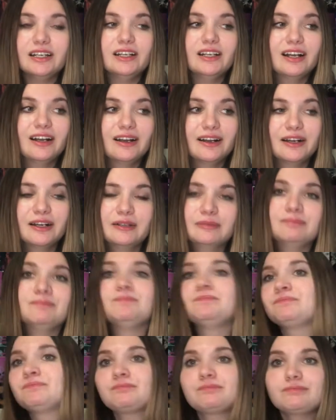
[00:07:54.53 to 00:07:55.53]

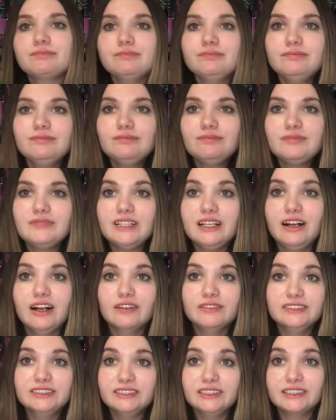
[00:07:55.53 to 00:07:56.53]

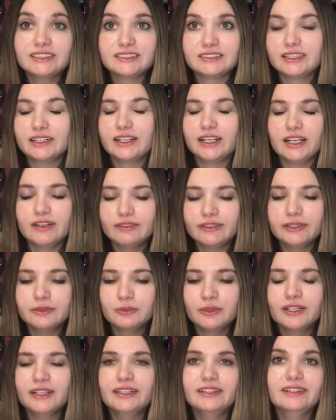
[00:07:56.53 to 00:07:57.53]
Obviously that's not
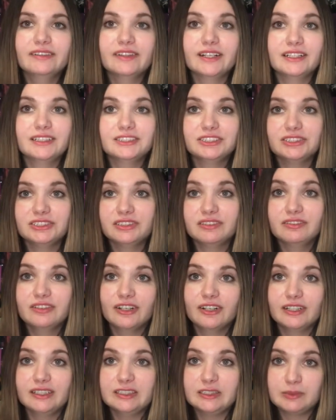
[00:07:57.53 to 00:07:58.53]
everyone. That is just a
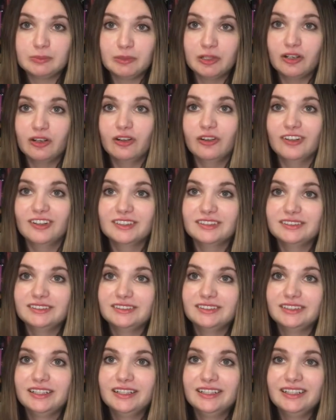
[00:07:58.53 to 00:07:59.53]
very small
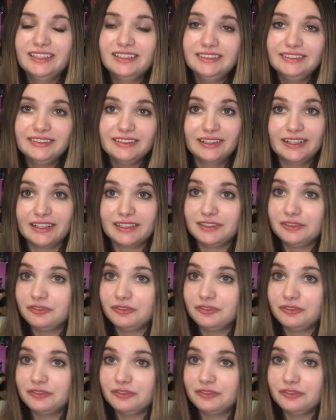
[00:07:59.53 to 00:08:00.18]
select